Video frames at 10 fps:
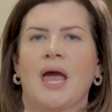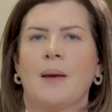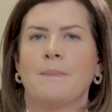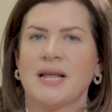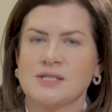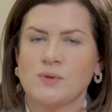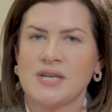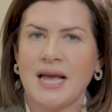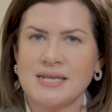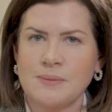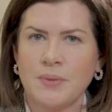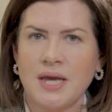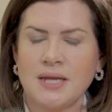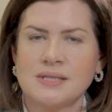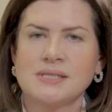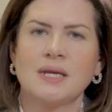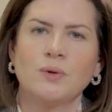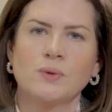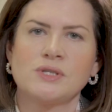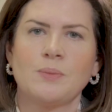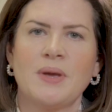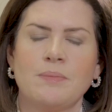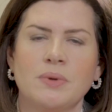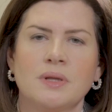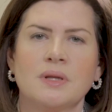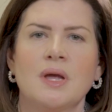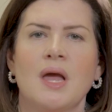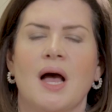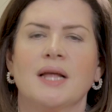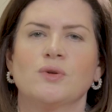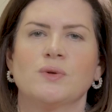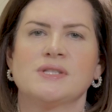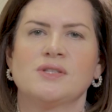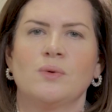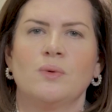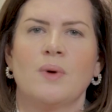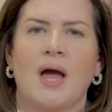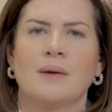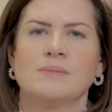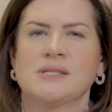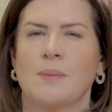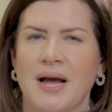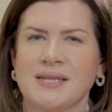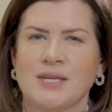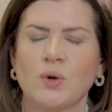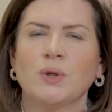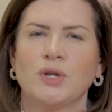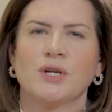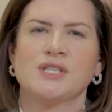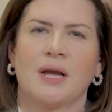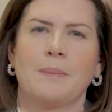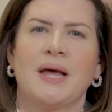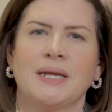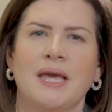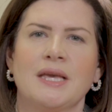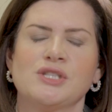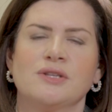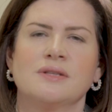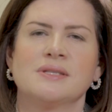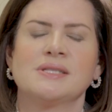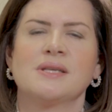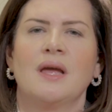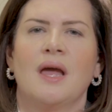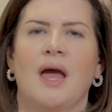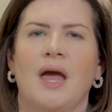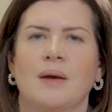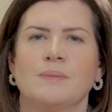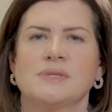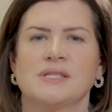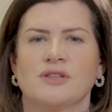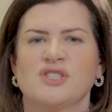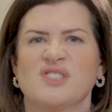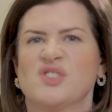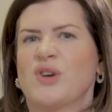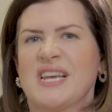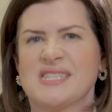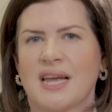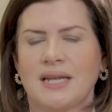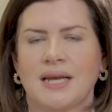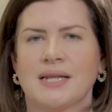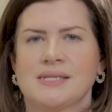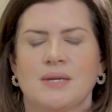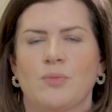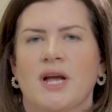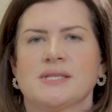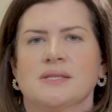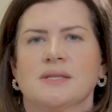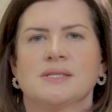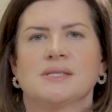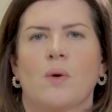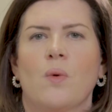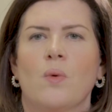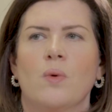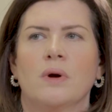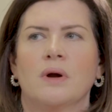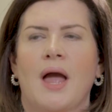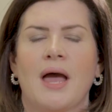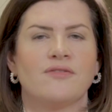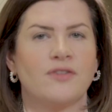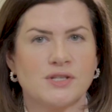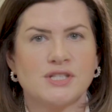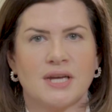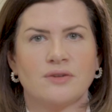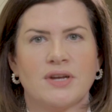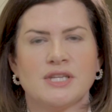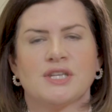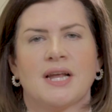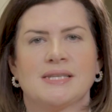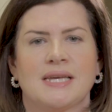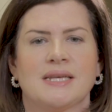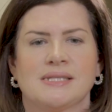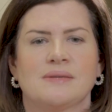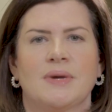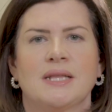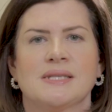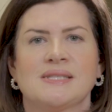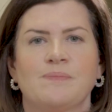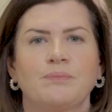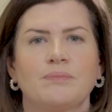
benzodiazepines in older people, and also some anticholinergic medications such as tricyclic antidepressants or first-generation antihistamines.